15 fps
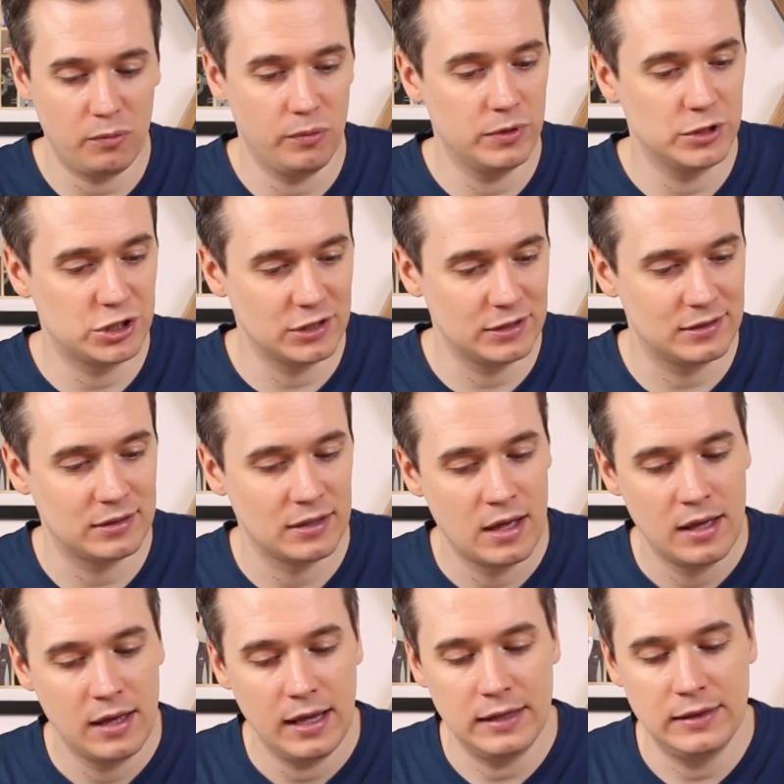which is
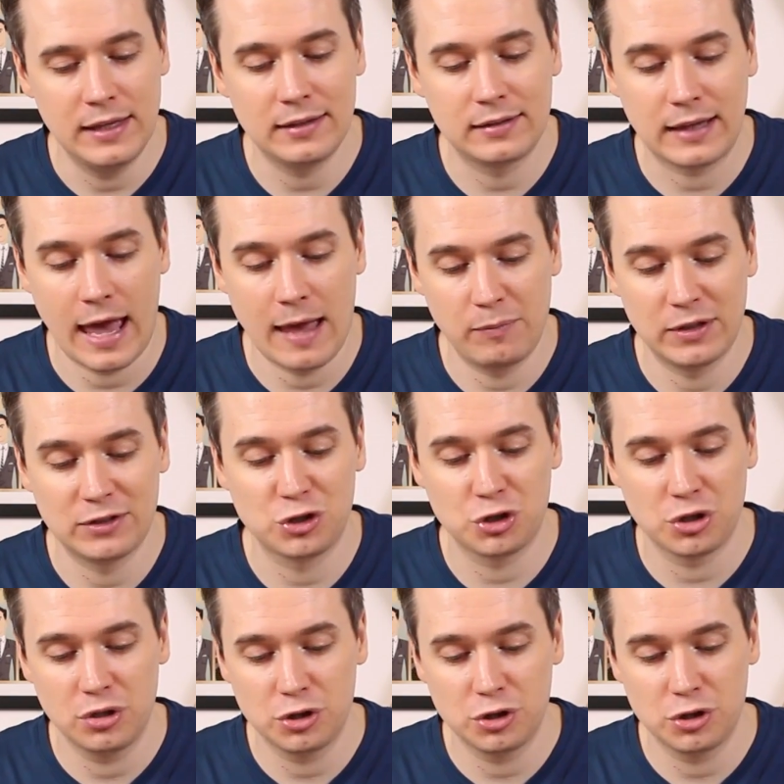in this game is